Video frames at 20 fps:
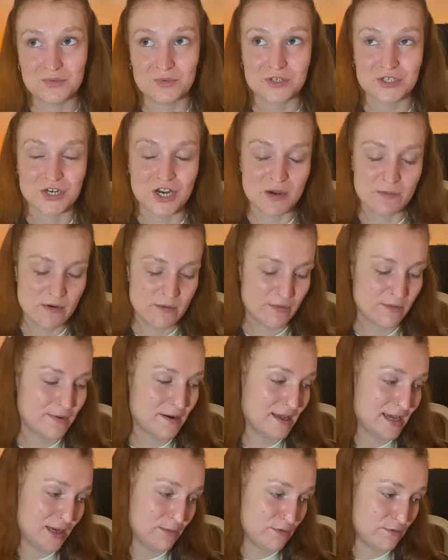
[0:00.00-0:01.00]
which I remember
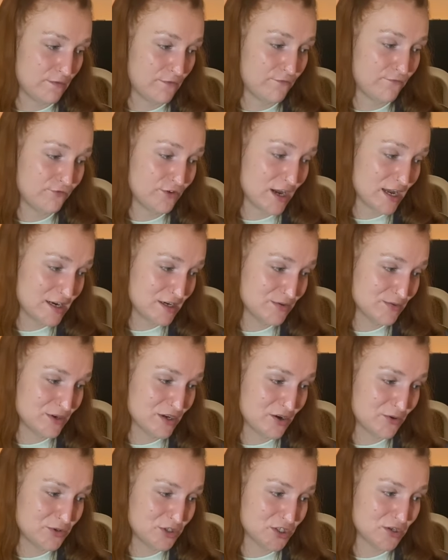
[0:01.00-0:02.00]
playing with a friend when
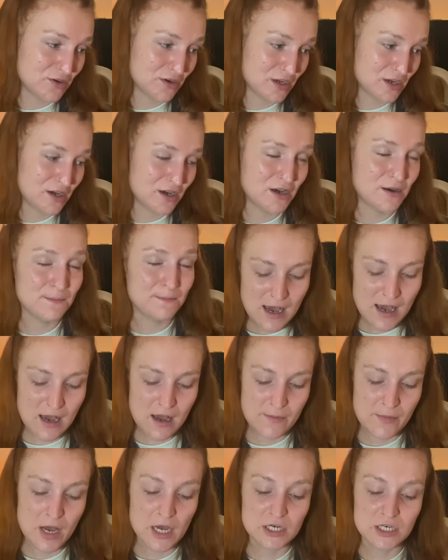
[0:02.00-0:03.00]
I was younger.
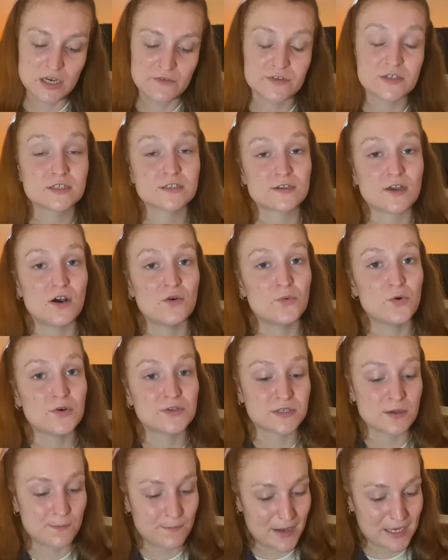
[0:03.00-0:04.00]
Another Star
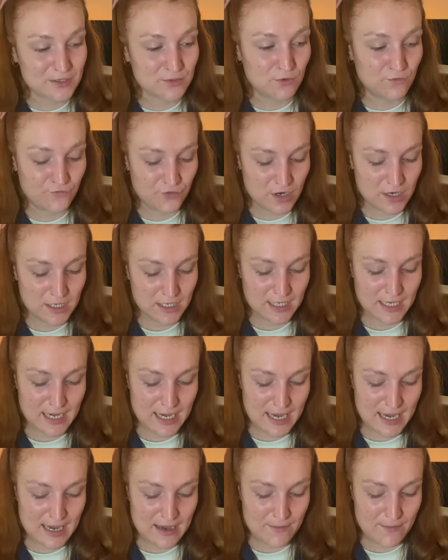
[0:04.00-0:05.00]
Wars Battlefront
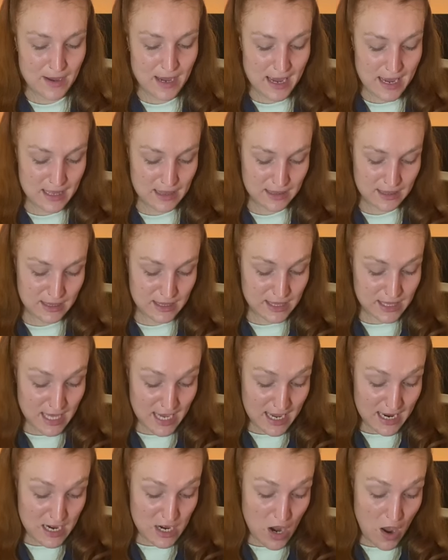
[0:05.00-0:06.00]
game, and
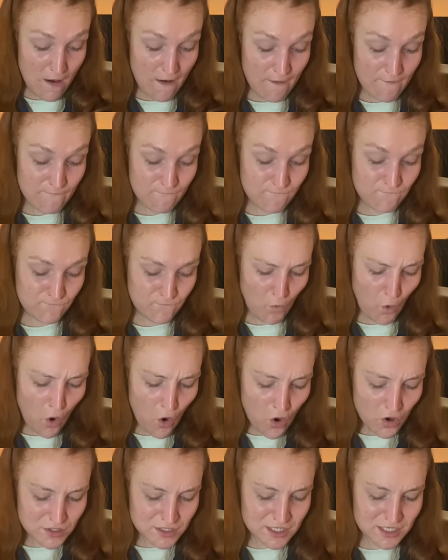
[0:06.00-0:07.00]
then
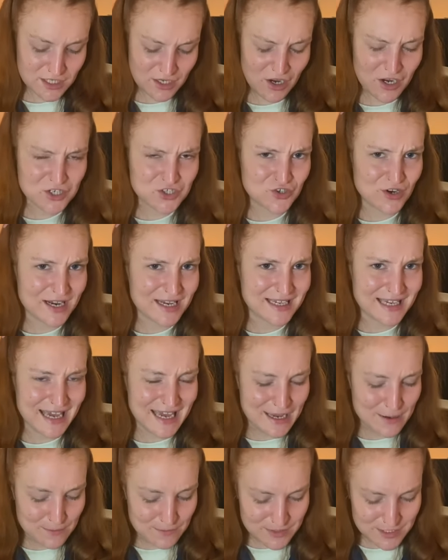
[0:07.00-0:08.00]
four Star Trek
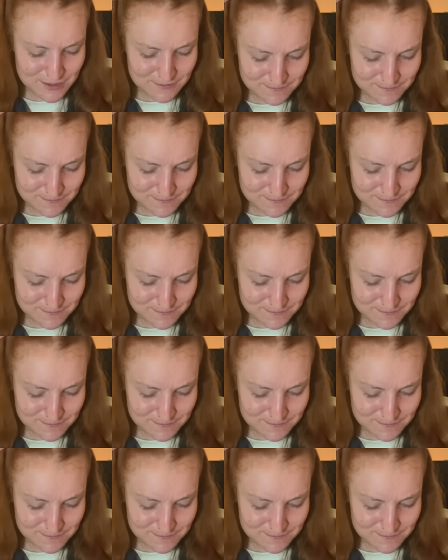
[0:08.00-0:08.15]
games.